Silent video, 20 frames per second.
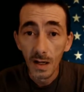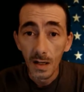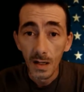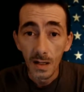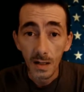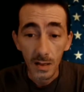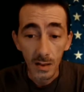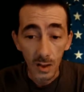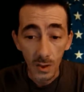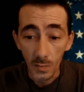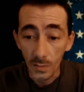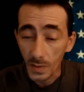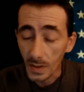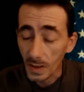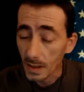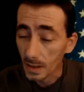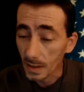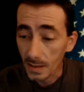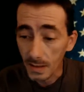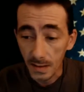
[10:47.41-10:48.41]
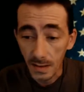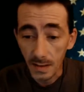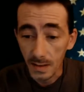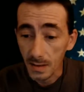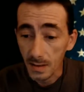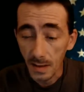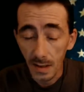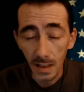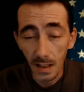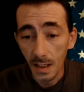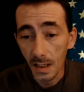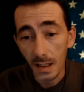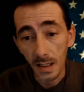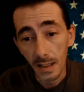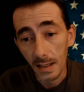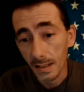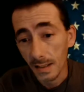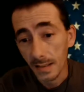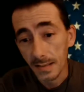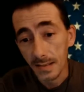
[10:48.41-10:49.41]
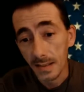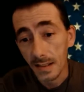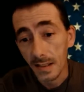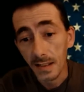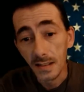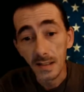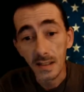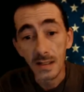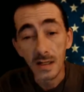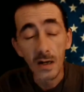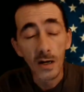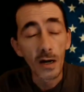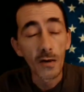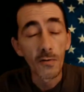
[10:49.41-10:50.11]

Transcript: You know, because it's not